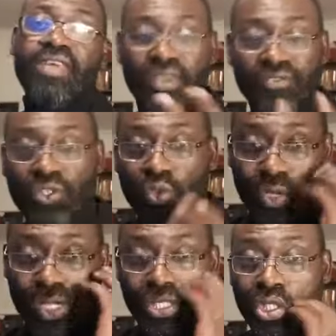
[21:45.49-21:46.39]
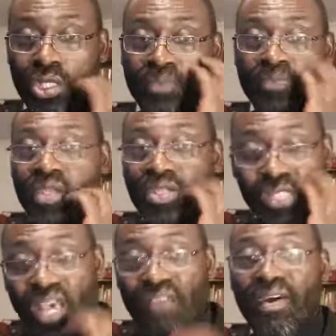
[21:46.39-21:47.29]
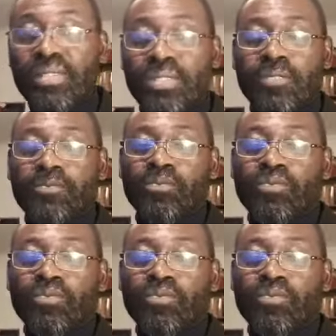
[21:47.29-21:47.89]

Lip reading: gifts to his servants.